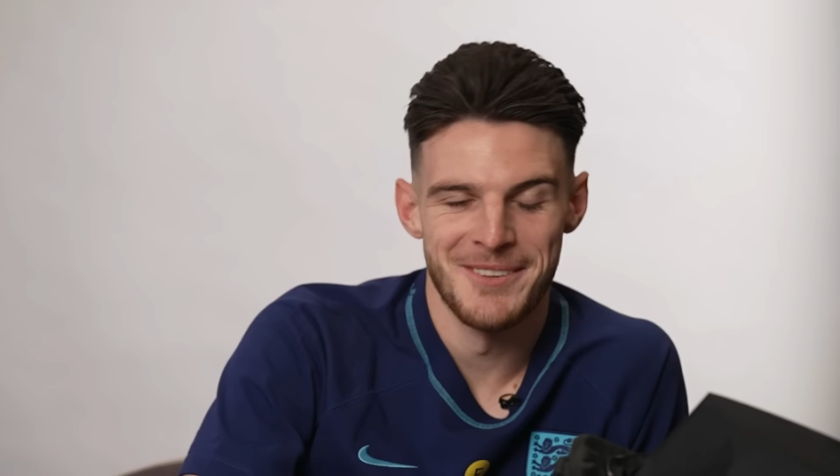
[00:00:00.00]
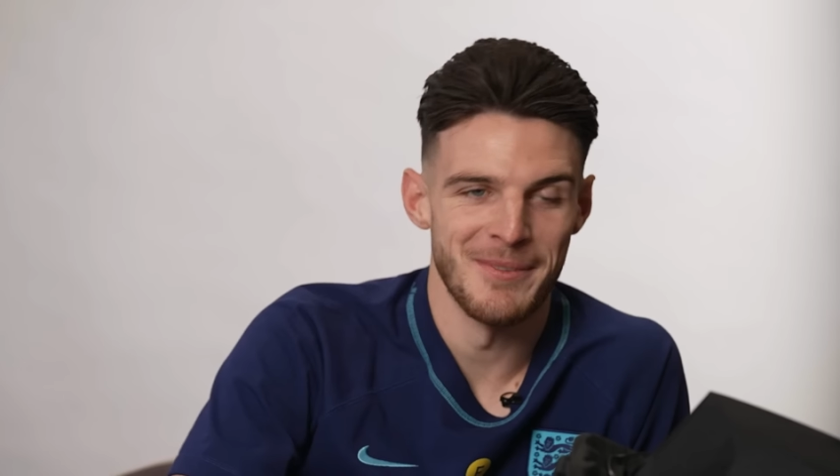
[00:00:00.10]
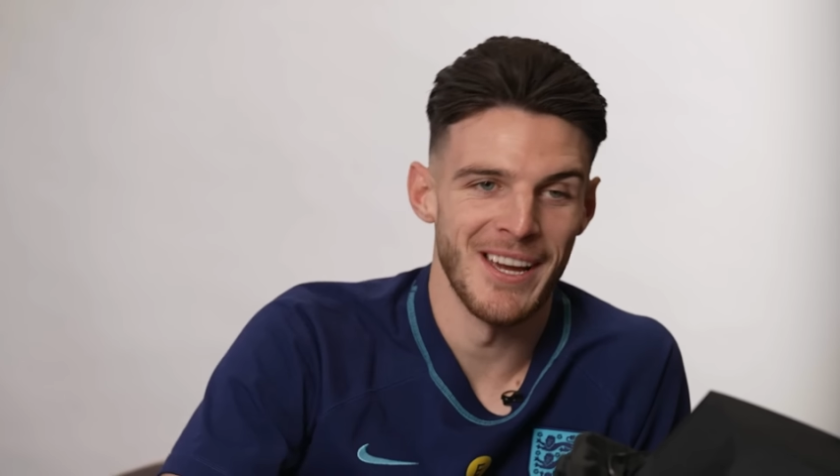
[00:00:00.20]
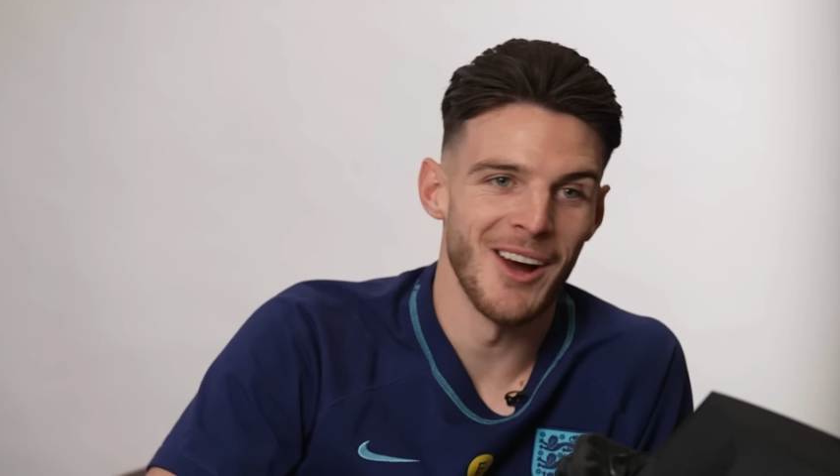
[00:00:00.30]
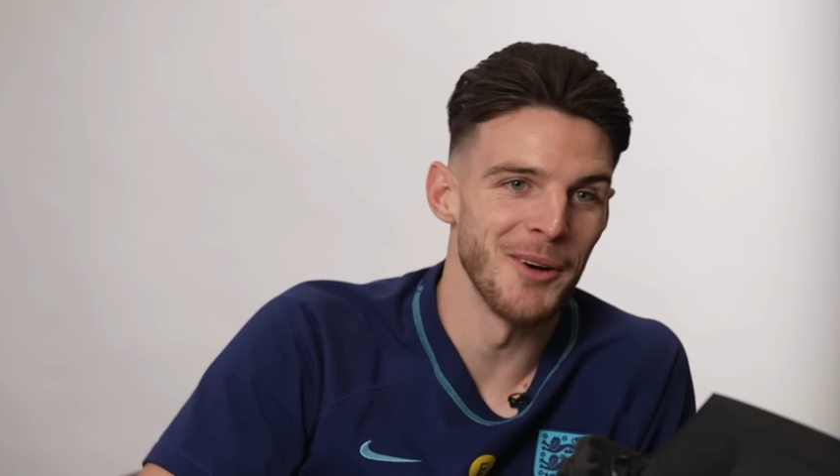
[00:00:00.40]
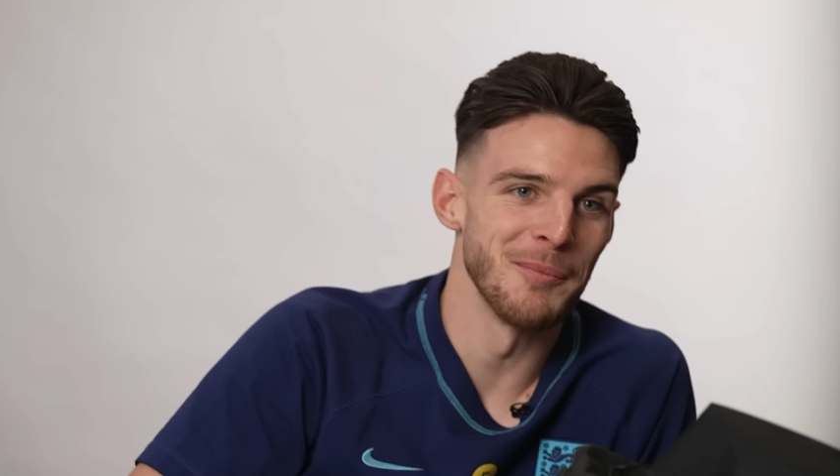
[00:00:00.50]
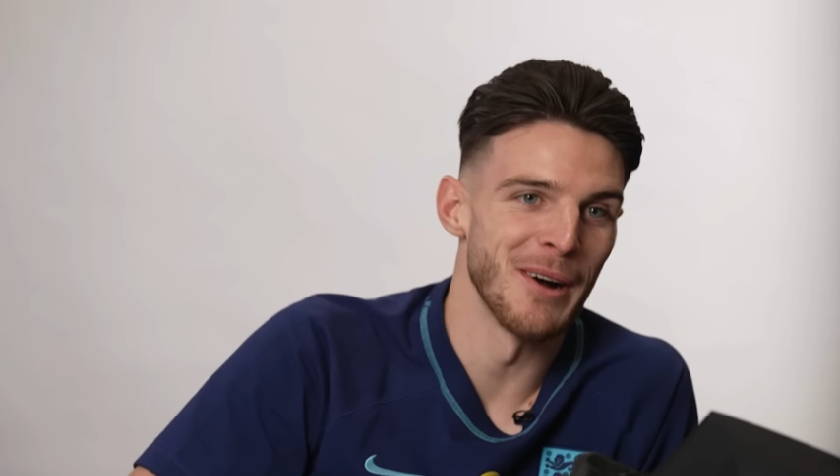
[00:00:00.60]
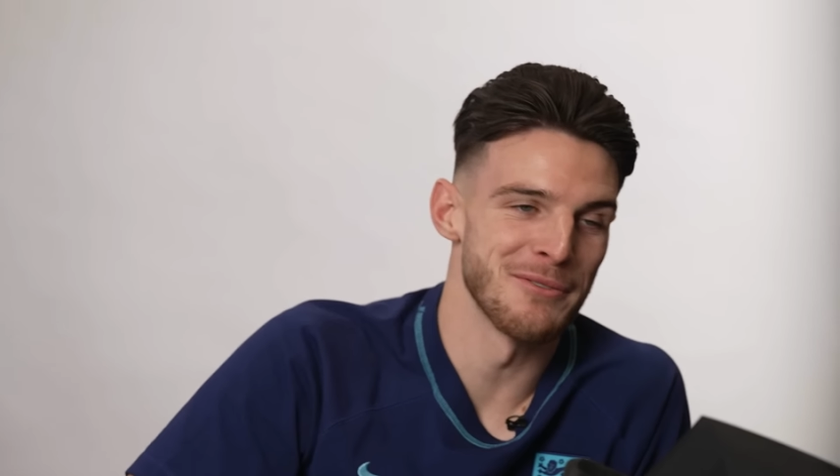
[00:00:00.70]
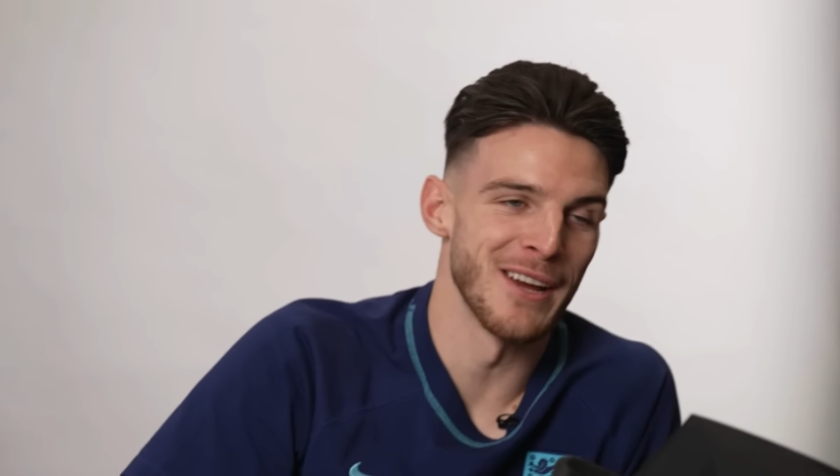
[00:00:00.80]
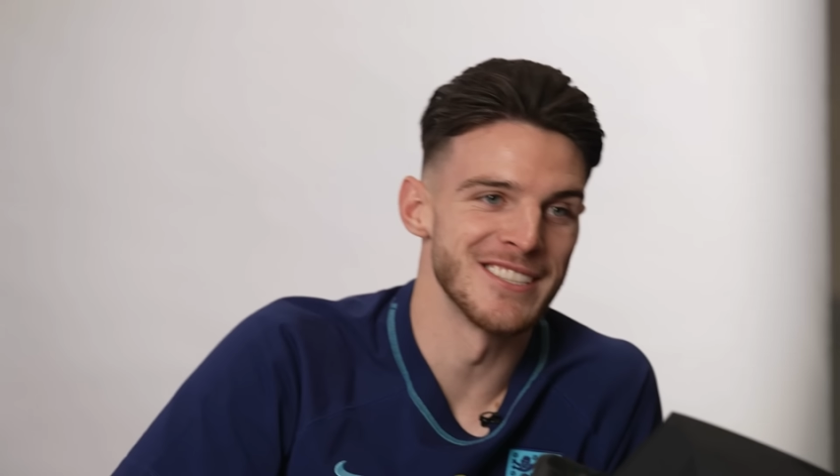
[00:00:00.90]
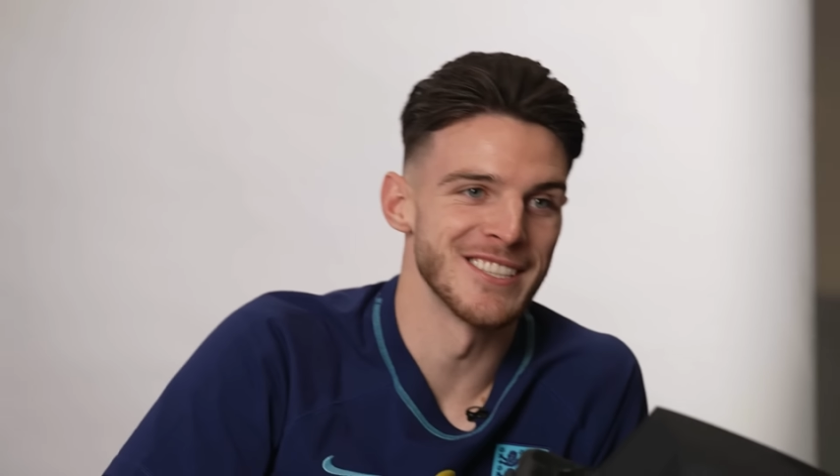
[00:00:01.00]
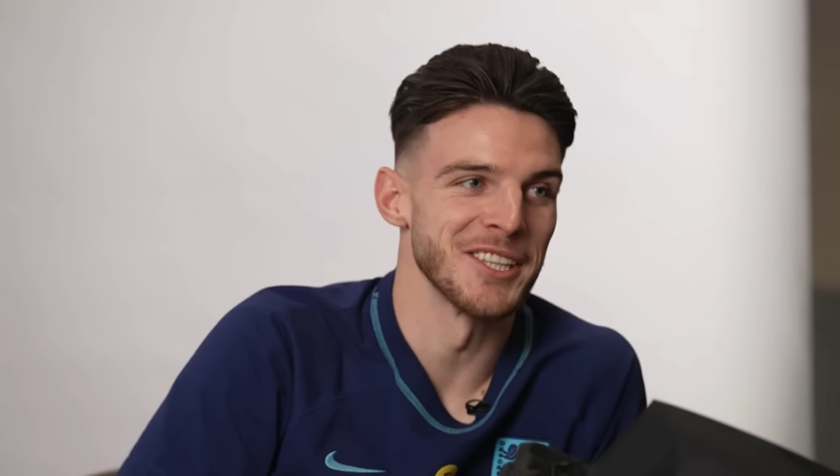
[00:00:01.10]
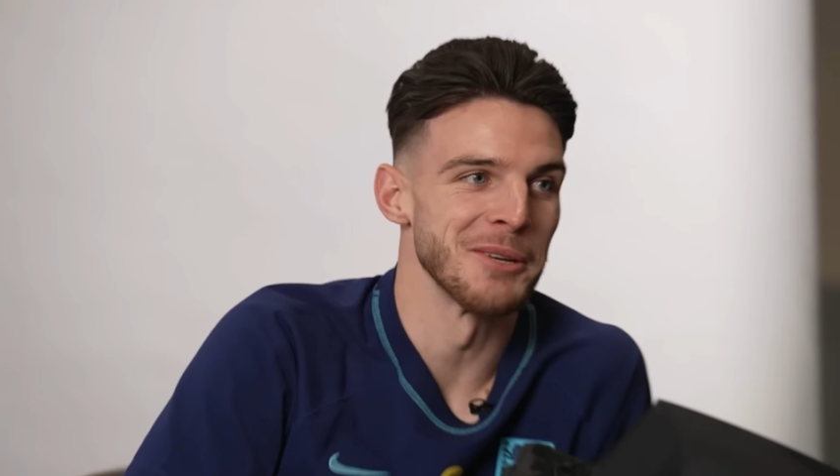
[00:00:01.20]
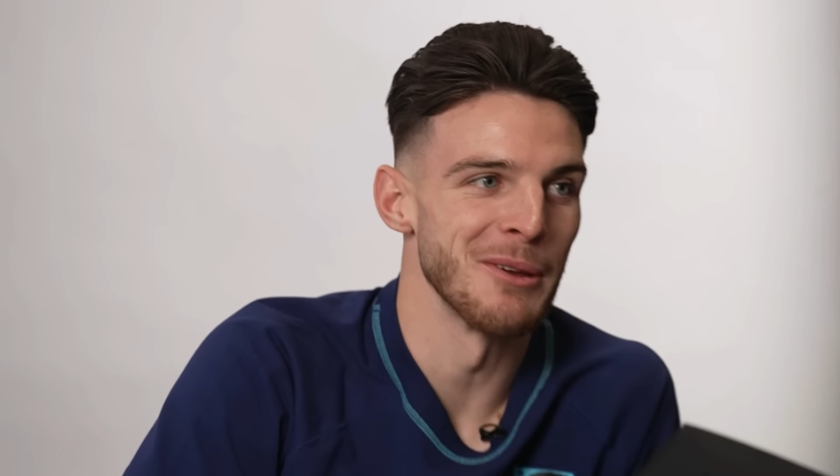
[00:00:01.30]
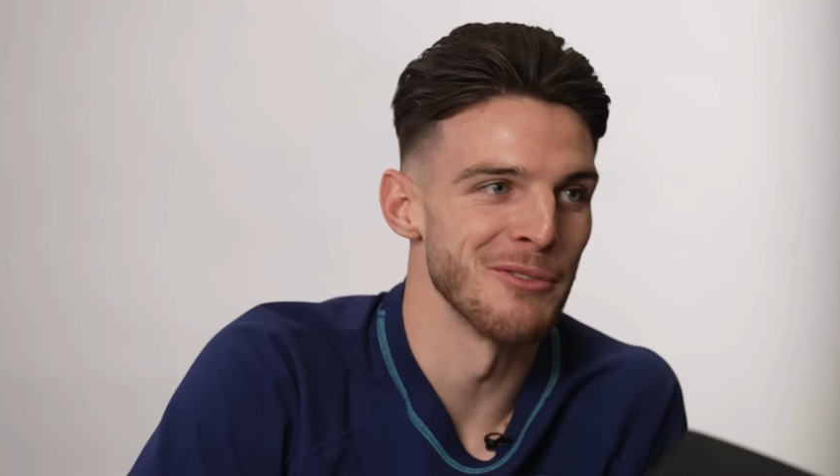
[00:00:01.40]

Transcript: Mate, I'll, my face is going to be